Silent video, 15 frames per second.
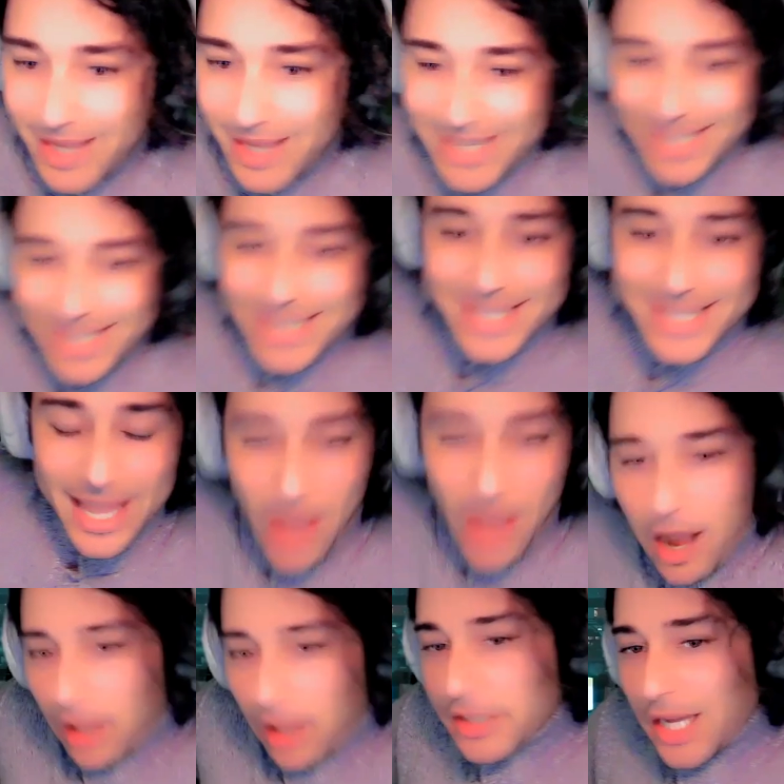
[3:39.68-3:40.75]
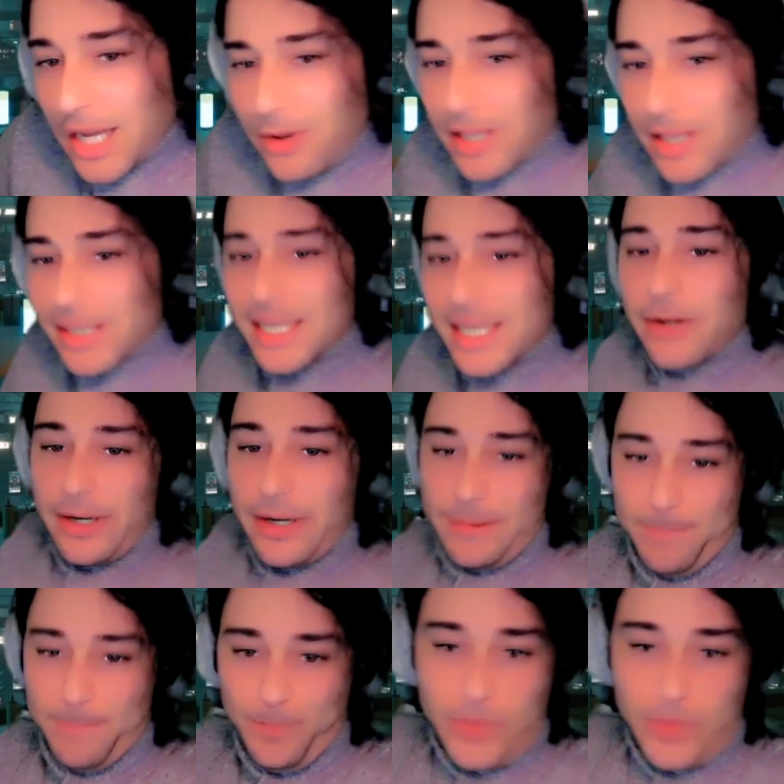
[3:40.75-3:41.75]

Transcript: The idea is that I'll tell you a little secret.